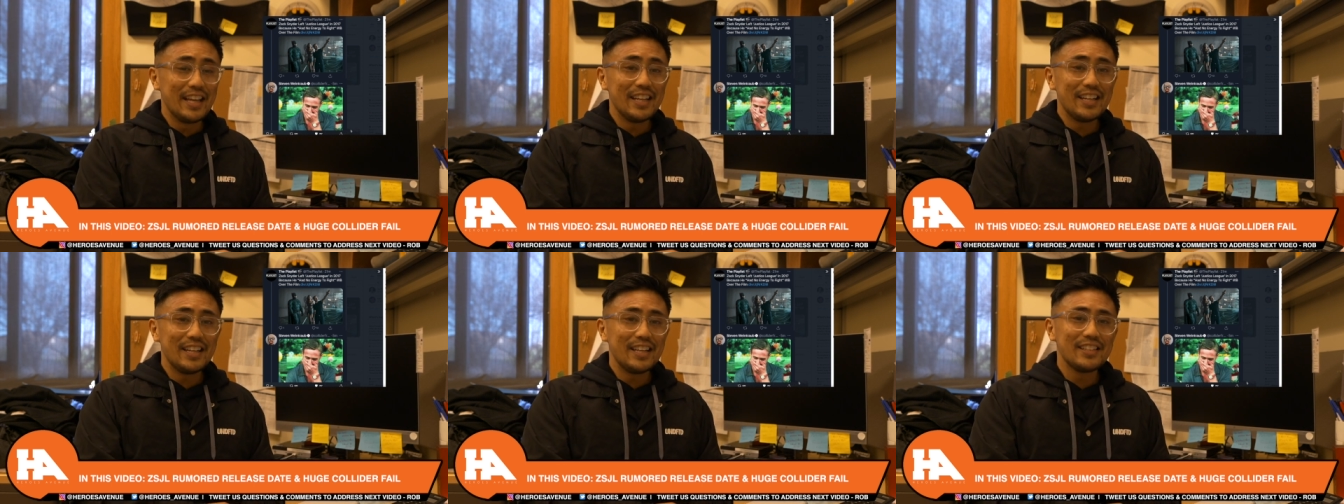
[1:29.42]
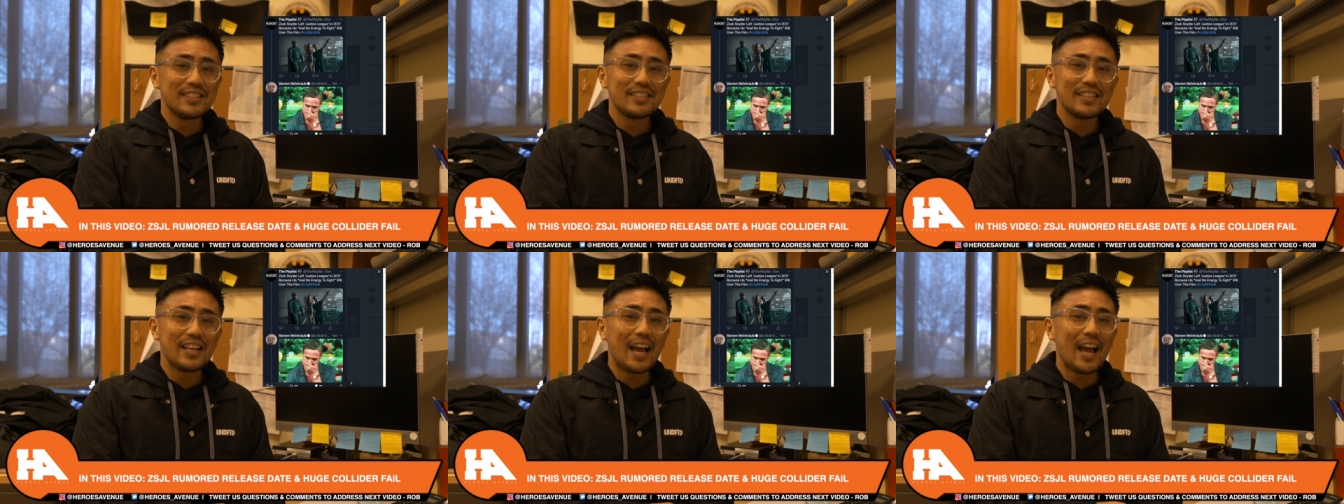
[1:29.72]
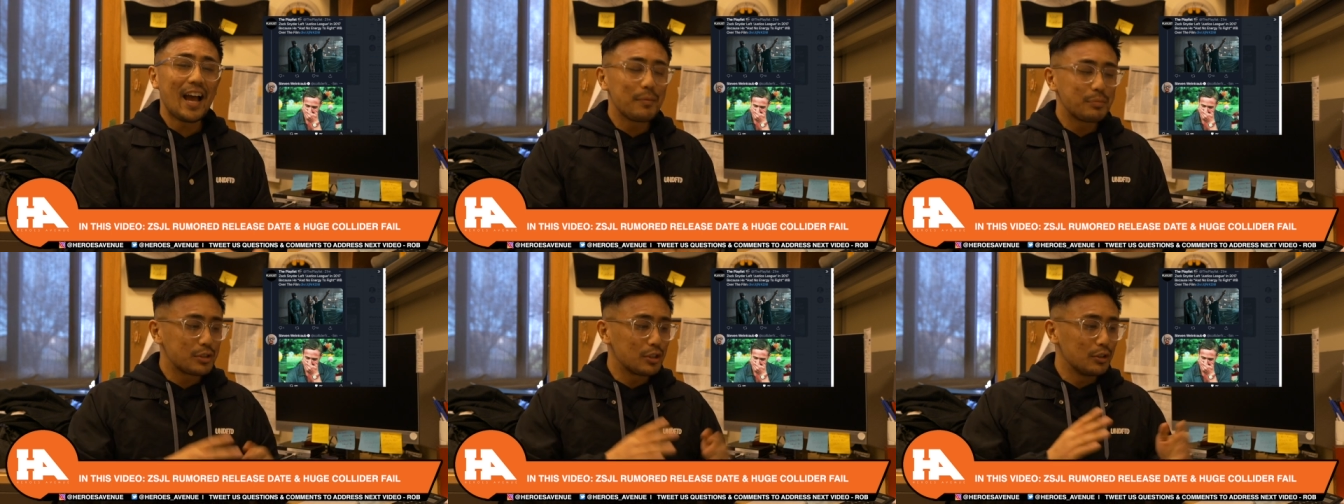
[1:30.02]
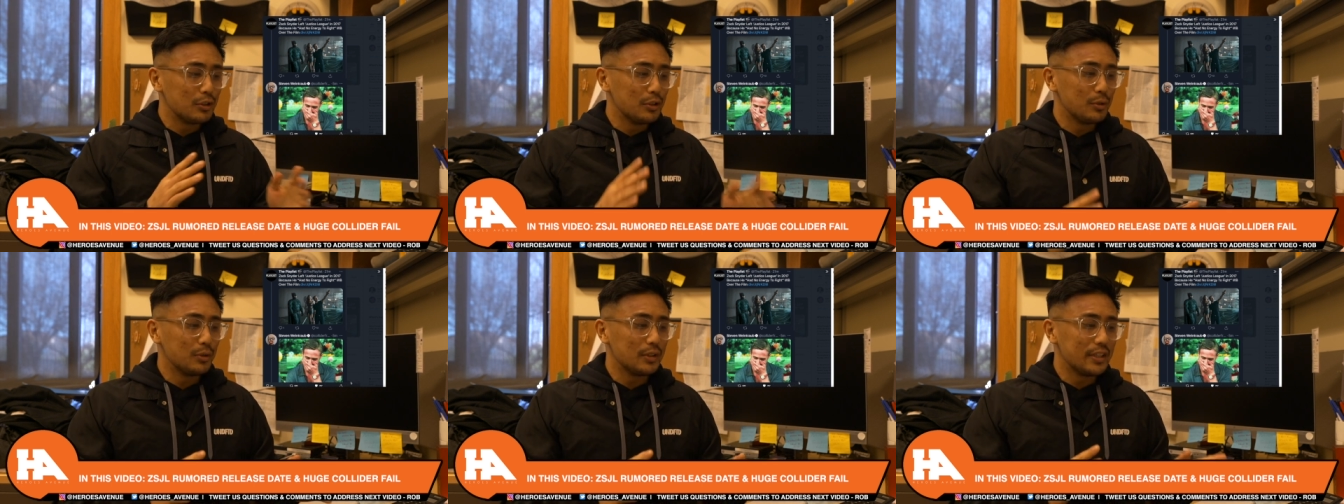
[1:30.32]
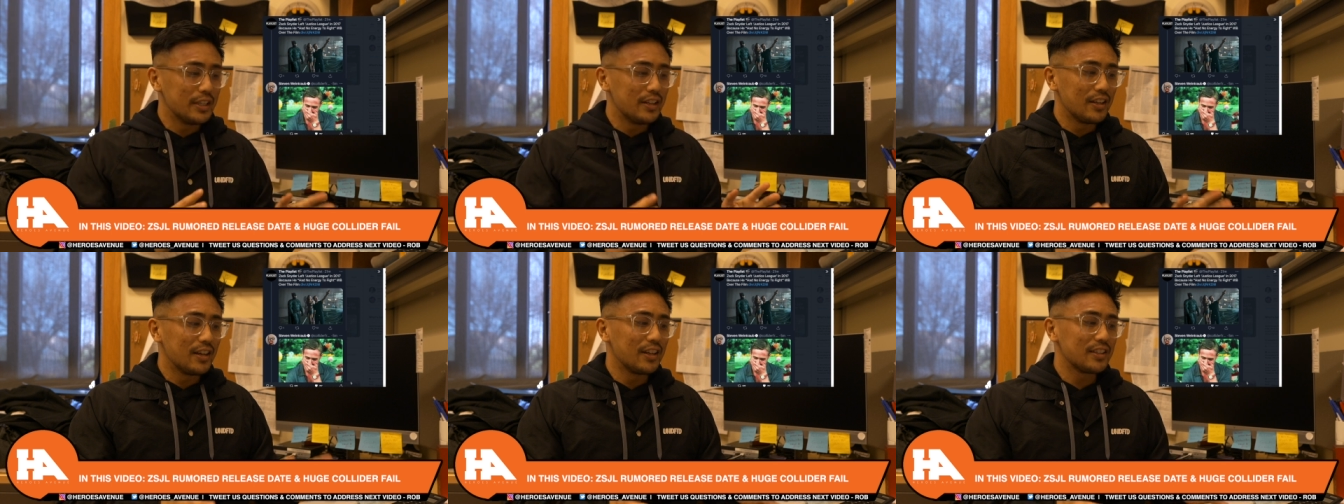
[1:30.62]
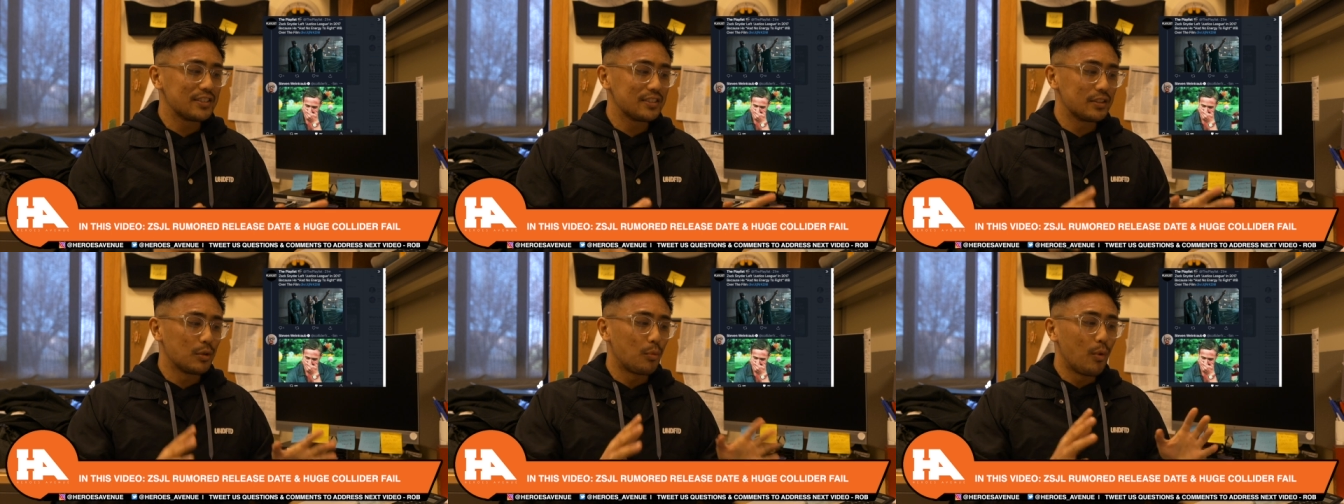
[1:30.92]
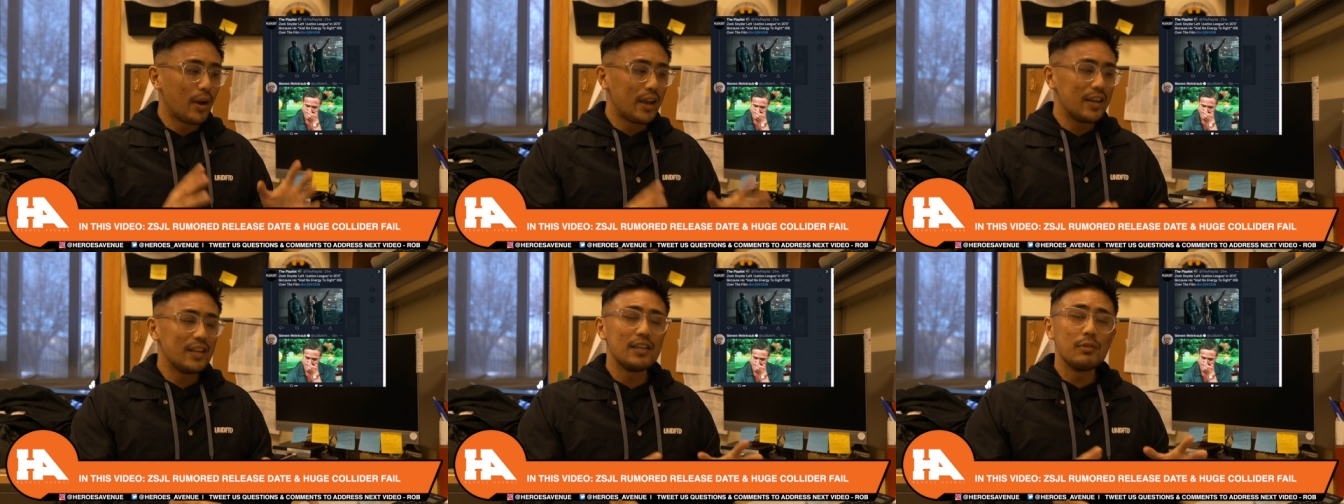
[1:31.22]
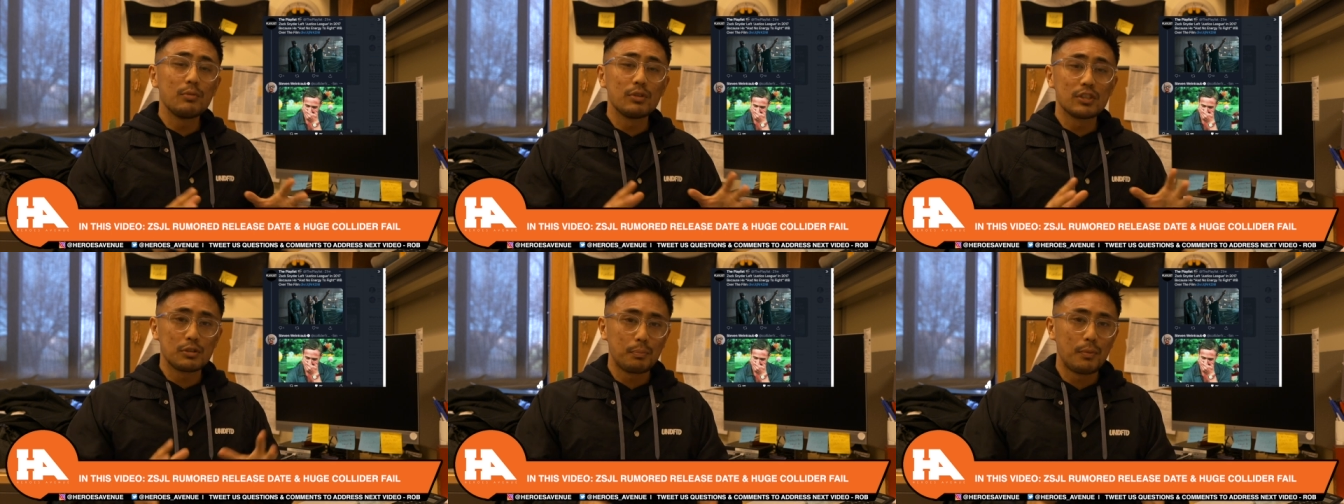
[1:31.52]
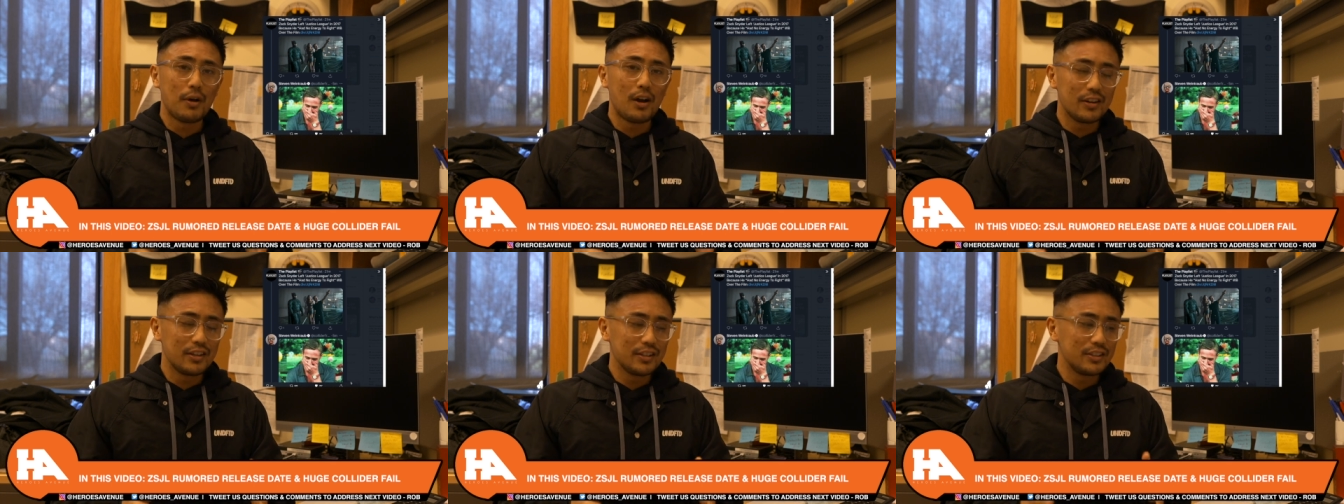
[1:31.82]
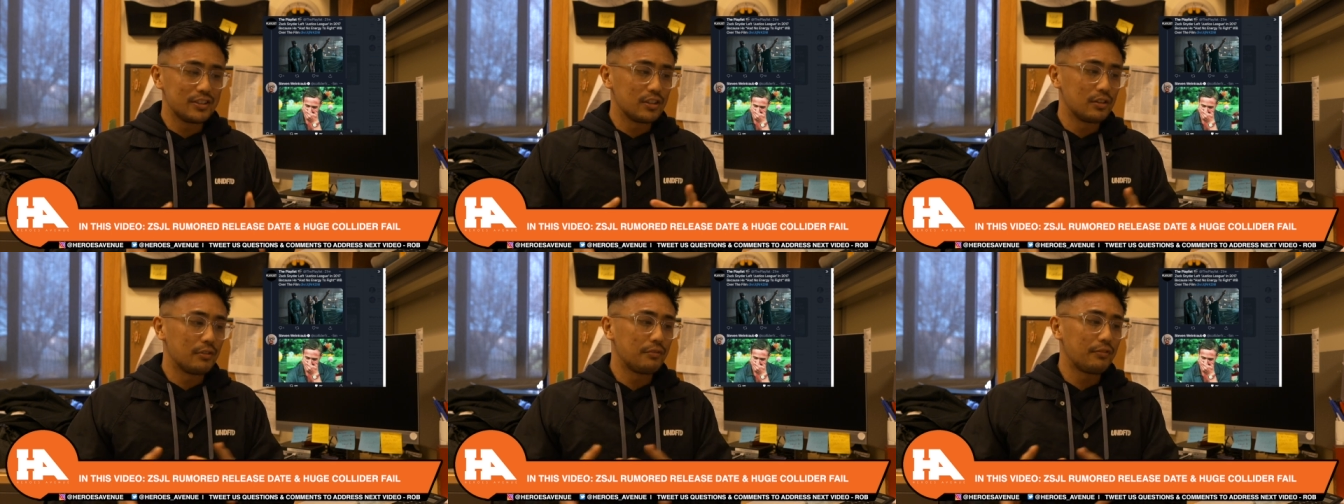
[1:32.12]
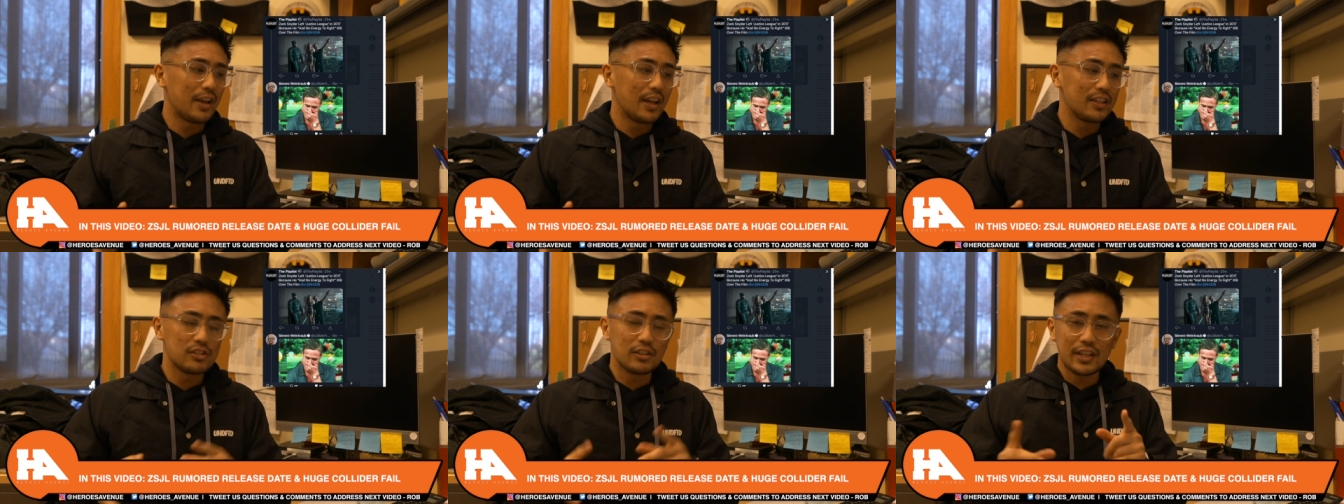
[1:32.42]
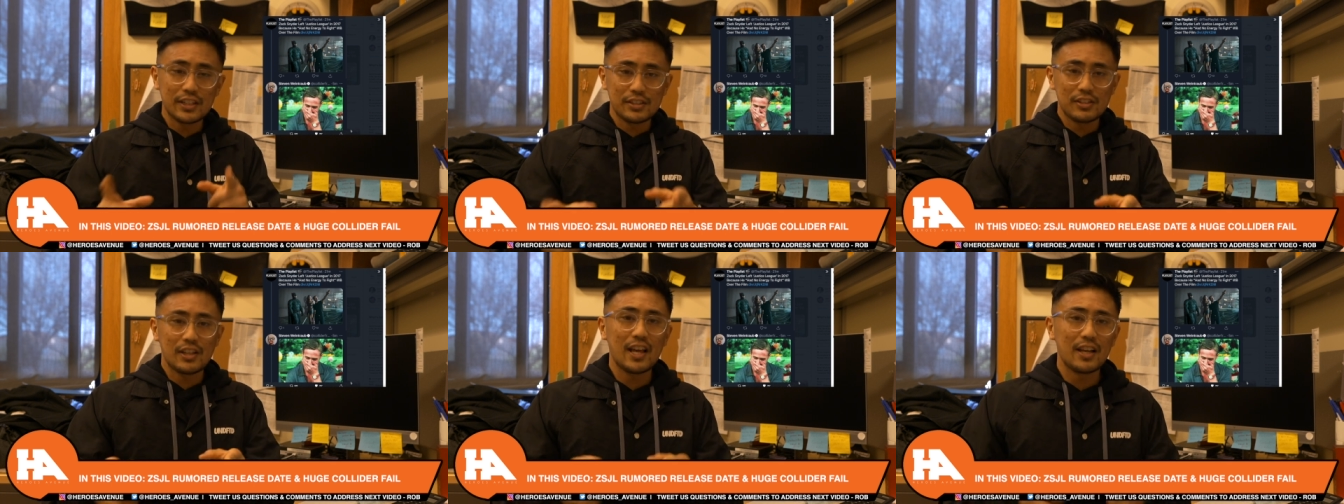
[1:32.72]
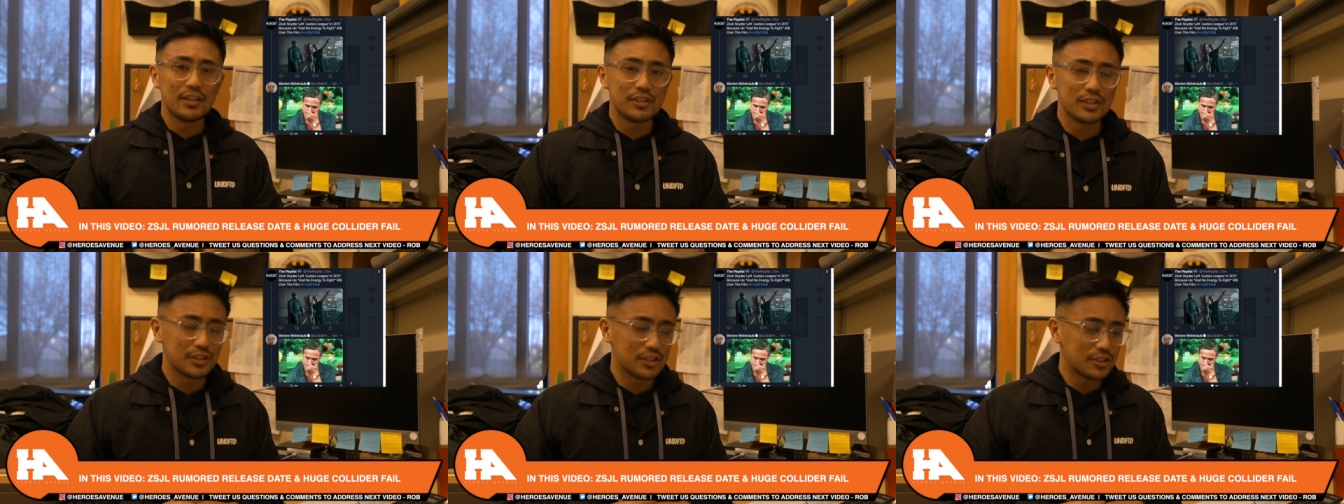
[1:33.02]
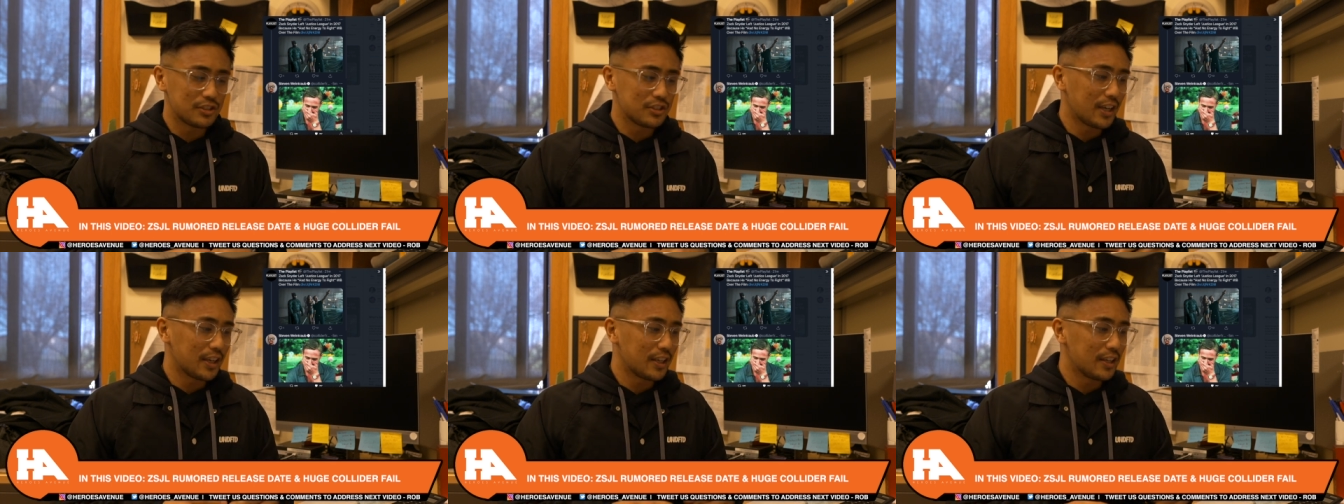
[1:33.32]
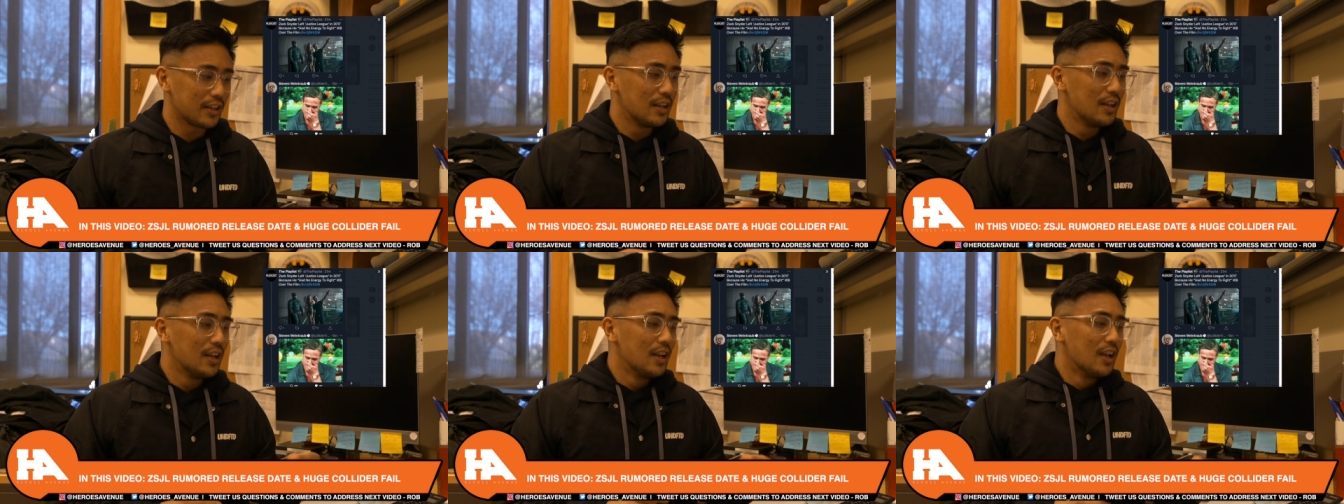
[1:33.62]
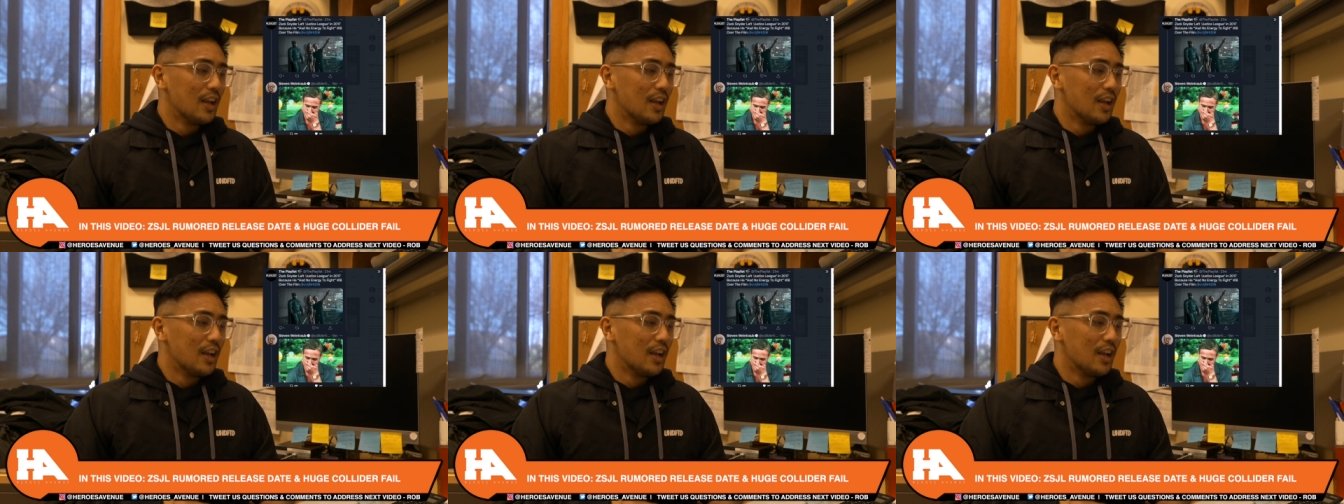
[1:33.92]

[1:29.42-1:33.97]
it is absolutely nuts the way he responded to the fans. I'll get to that in just a second.